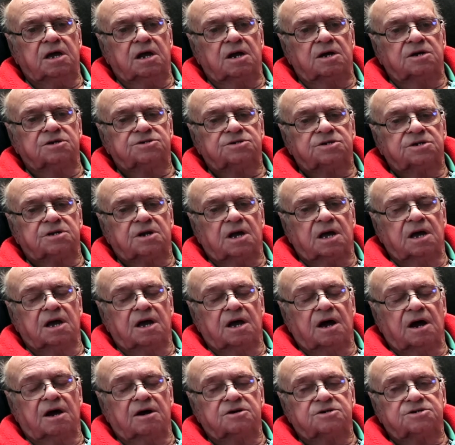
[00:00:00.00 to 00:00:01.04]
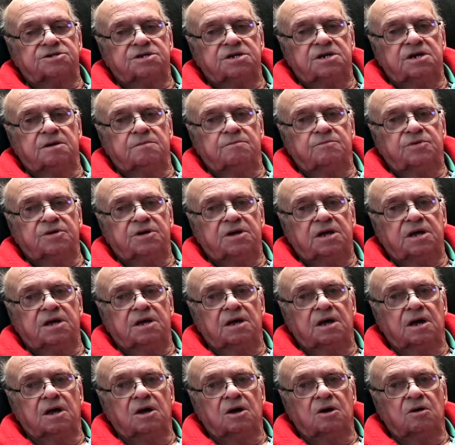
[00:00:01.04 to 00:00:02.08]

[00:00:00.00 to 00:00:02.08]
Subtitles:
And I said, RCMP.